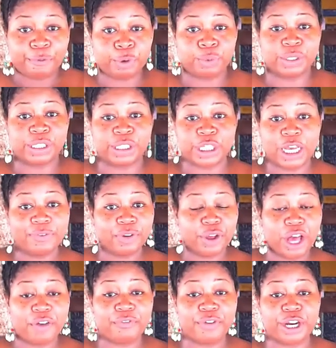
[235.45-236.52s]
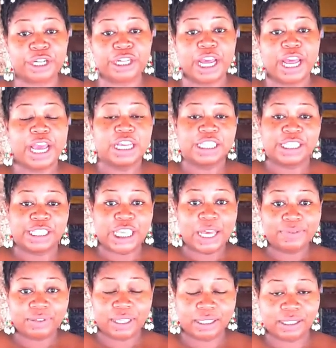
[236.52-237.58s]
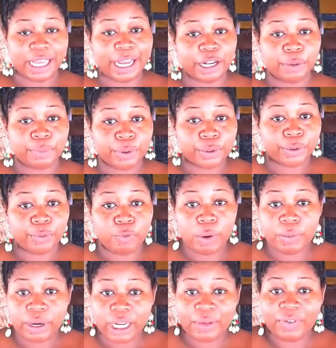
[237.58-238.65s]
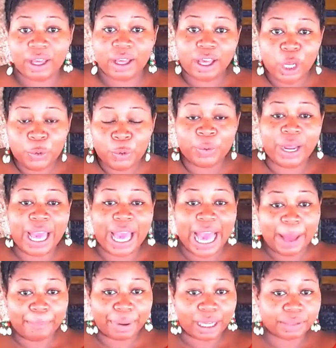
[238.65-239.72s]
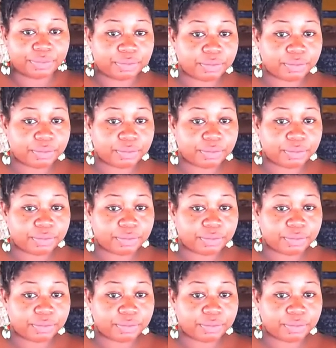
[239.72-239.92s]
We were self-governed, self-sustainable. We were living good. We were happy